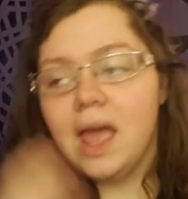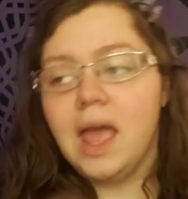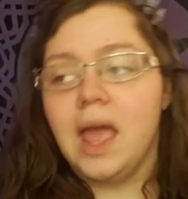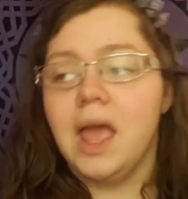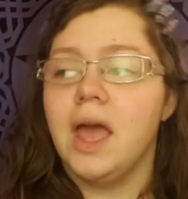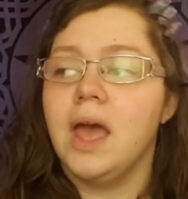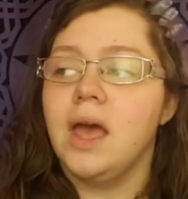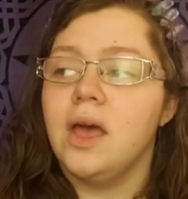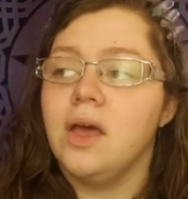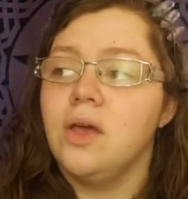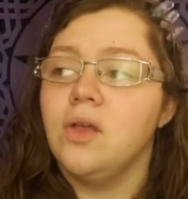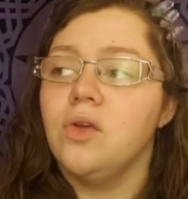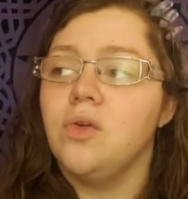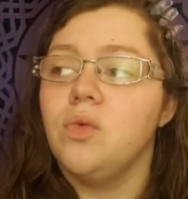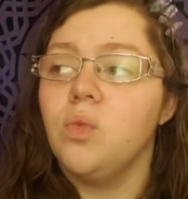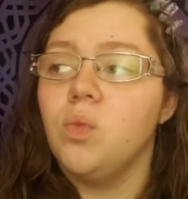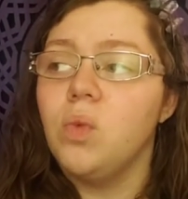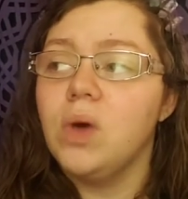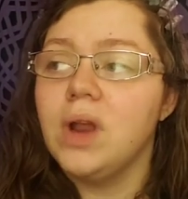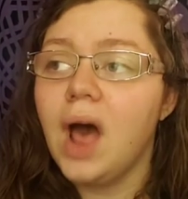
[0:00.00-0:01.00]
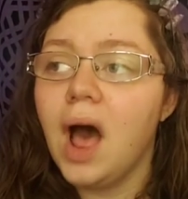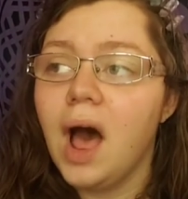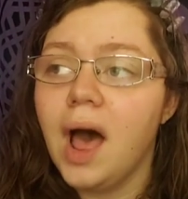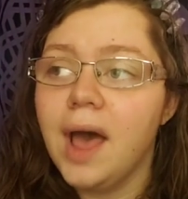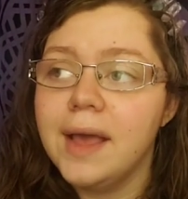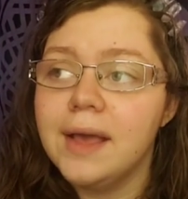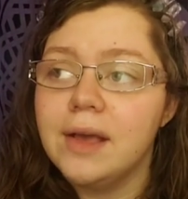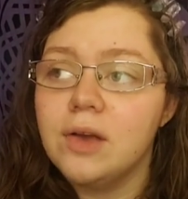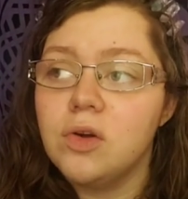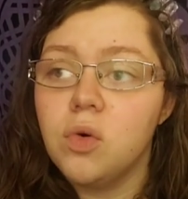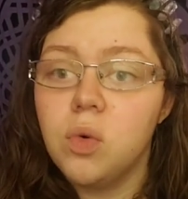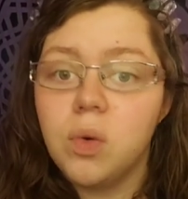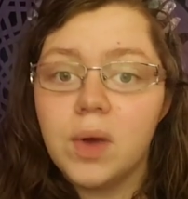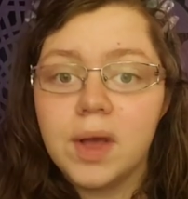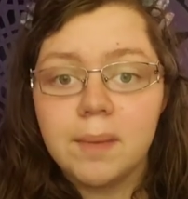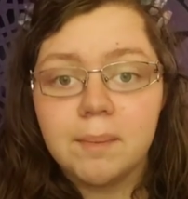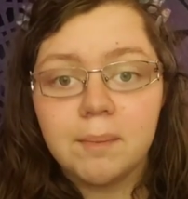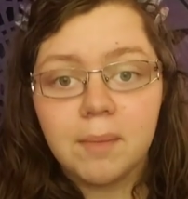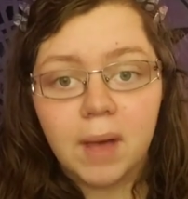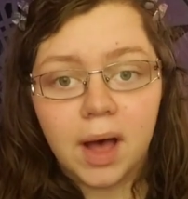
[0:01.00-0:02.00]
And when I
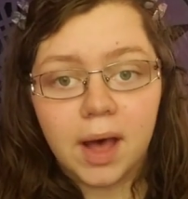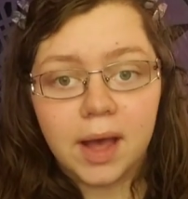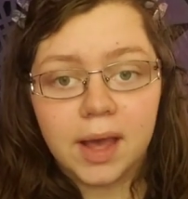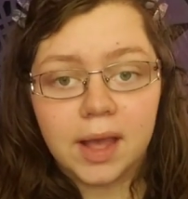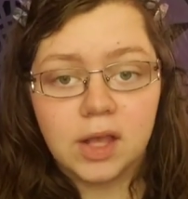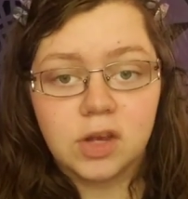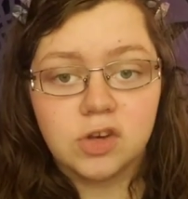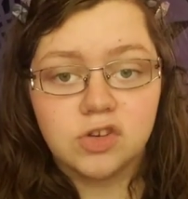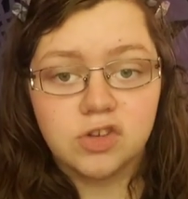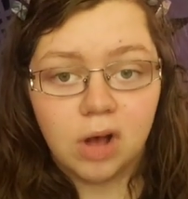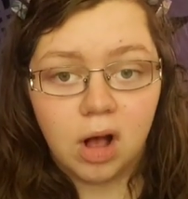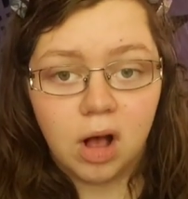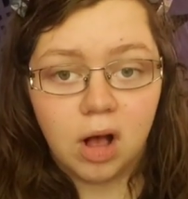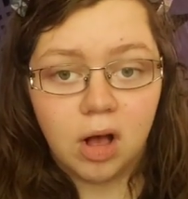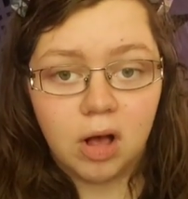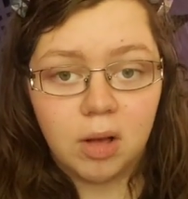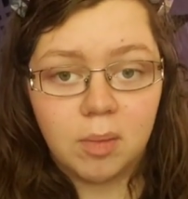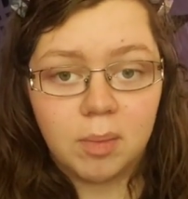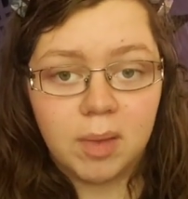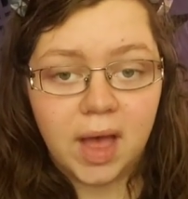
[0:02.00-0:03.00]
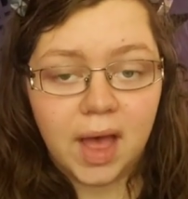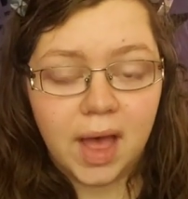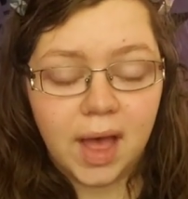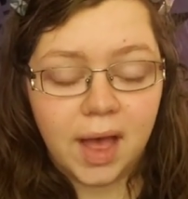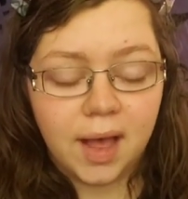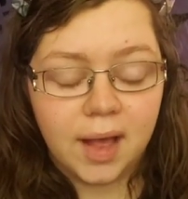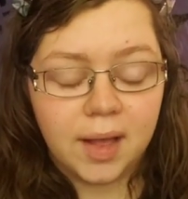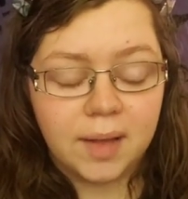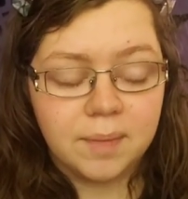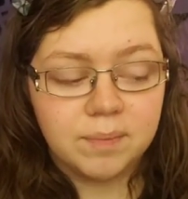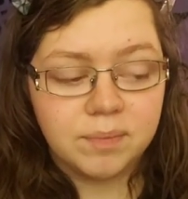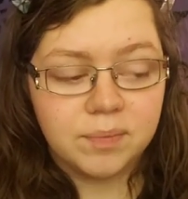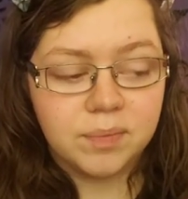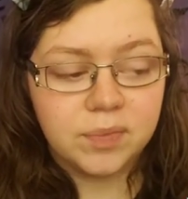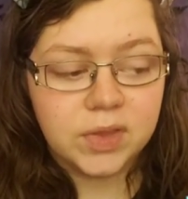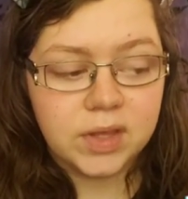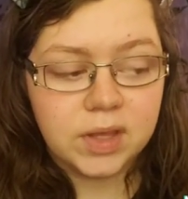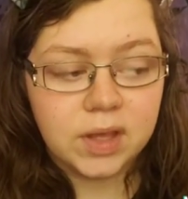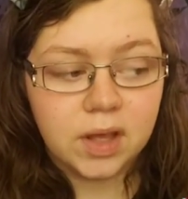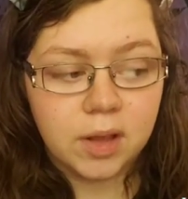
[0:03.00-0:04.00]
quit my job at
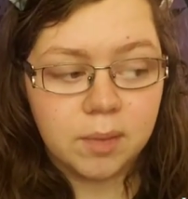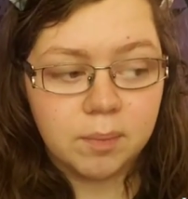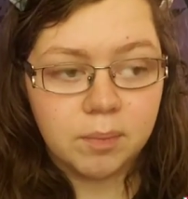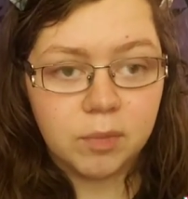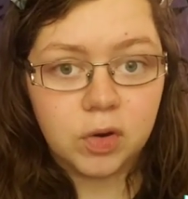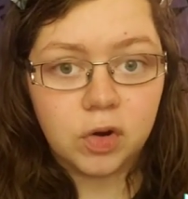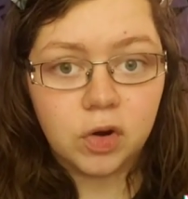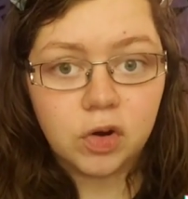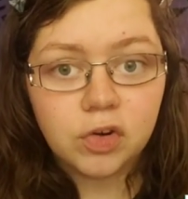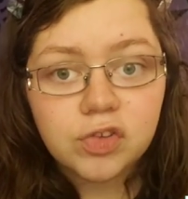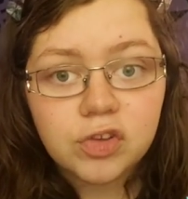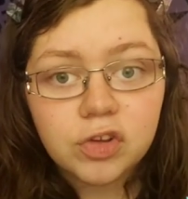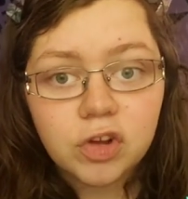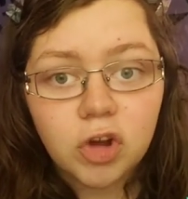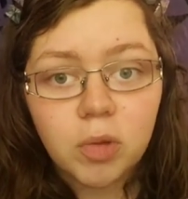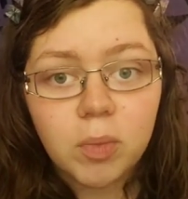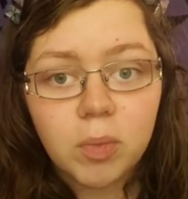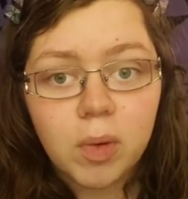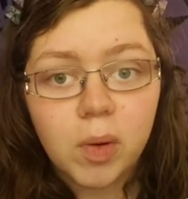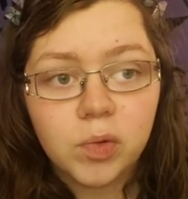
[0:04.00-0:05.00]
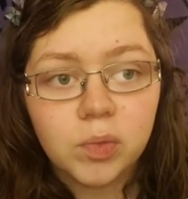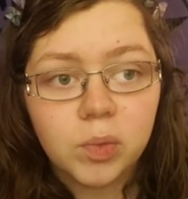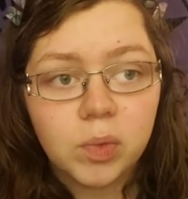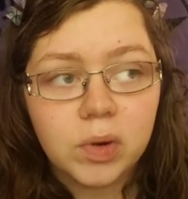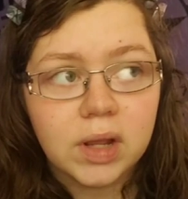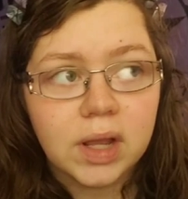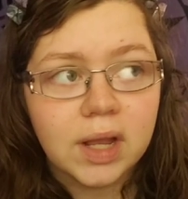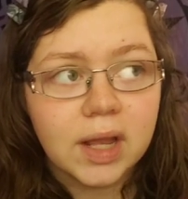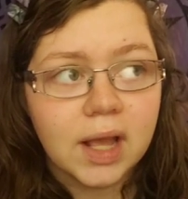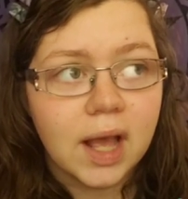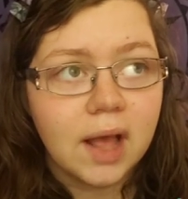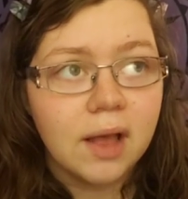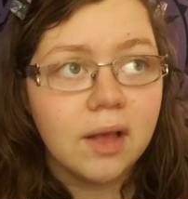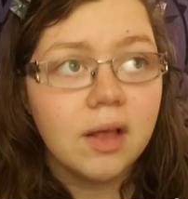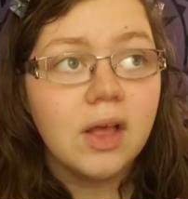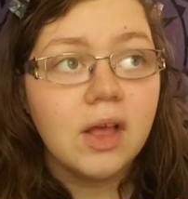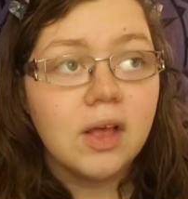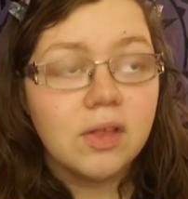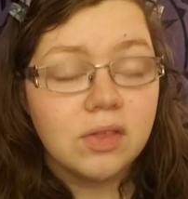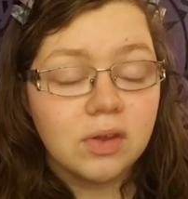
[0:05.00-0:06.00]
the nursing home I was working at,
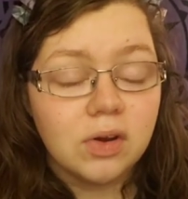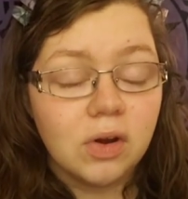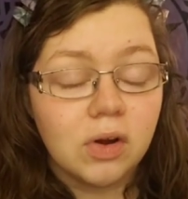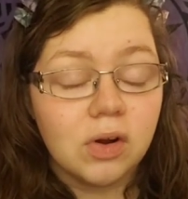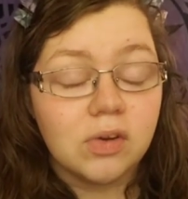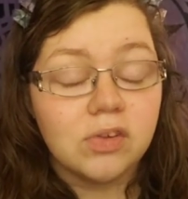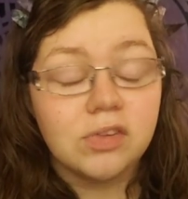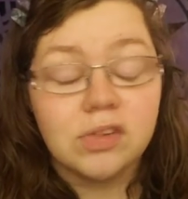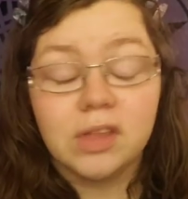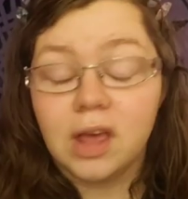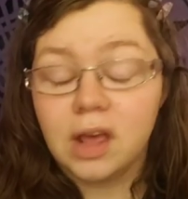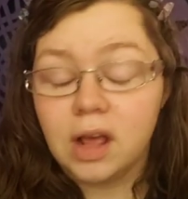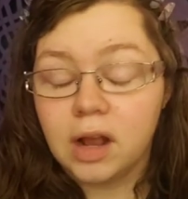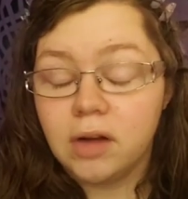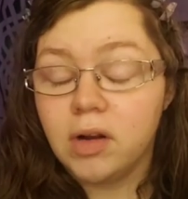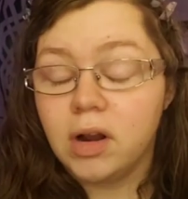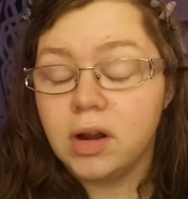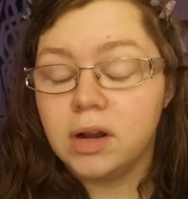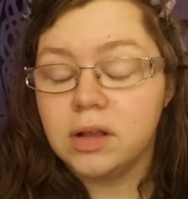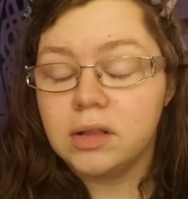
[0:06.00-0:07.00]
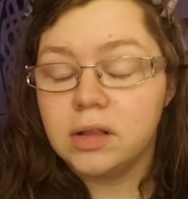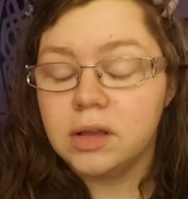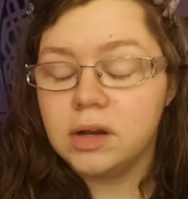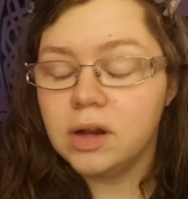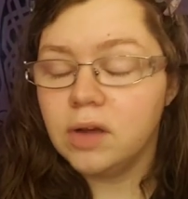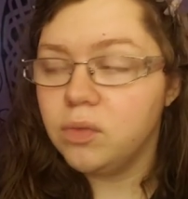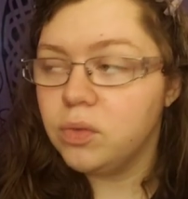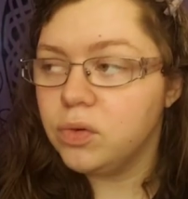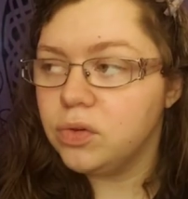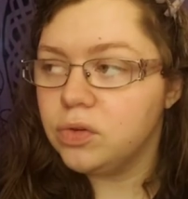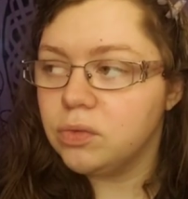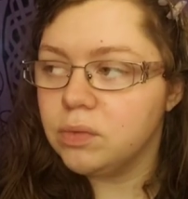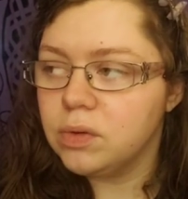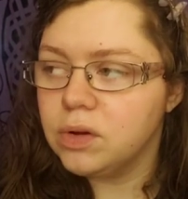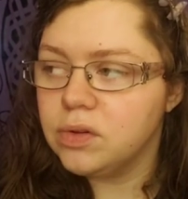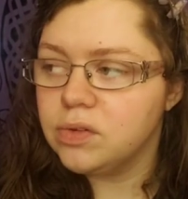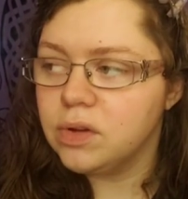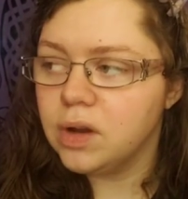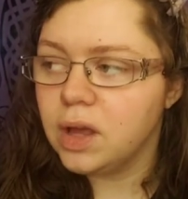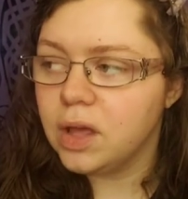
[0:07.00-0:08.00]
the nurse that ironically enough was the
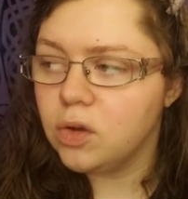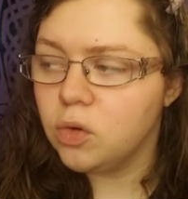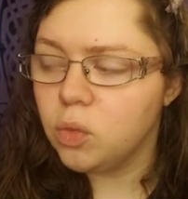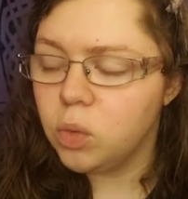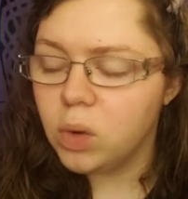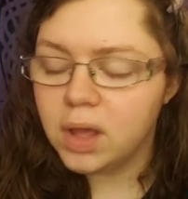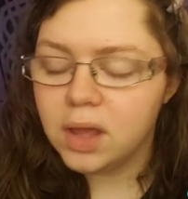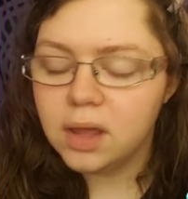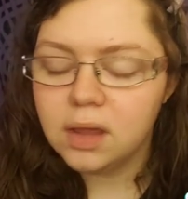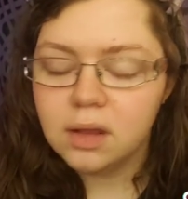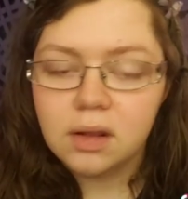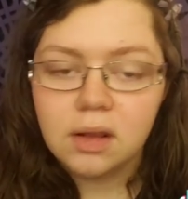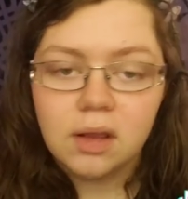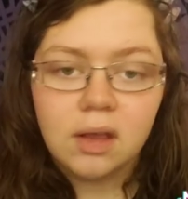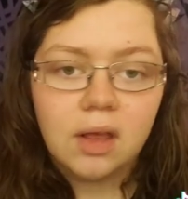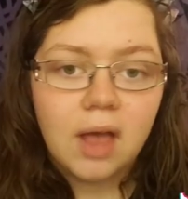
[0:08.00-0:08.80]
reason I quit